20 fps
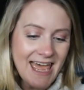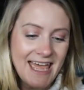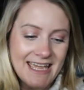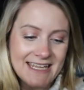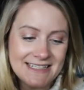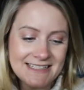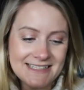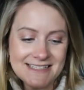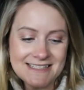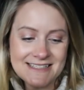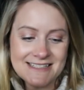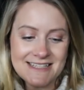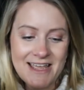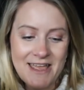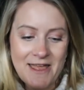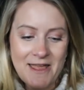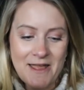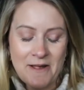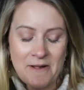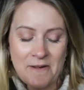and
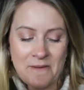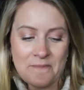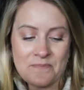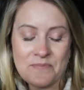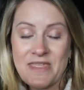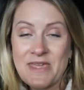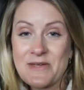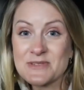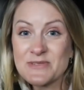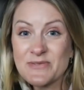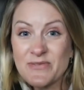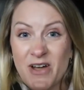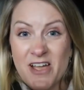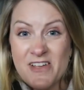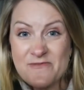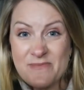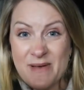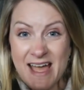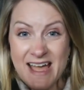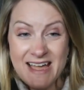it was
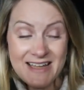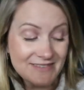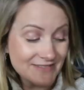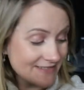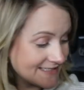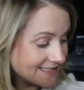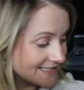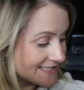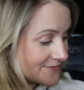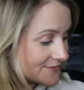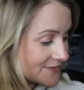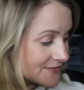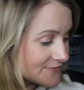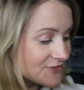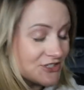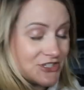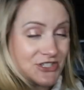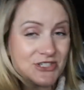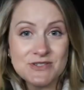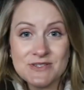£5. It was
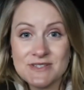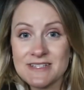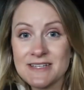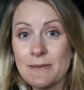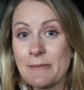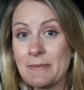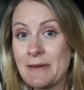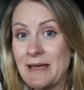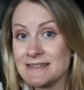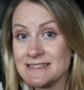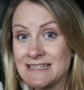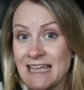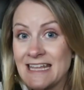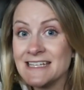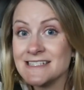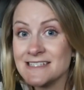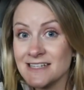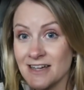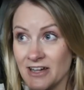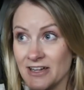reduced about
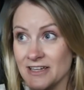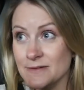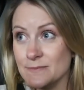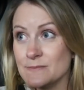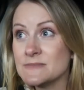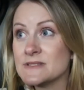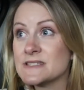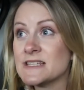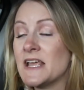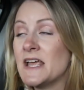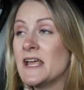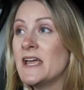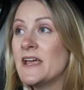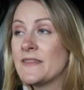10 times.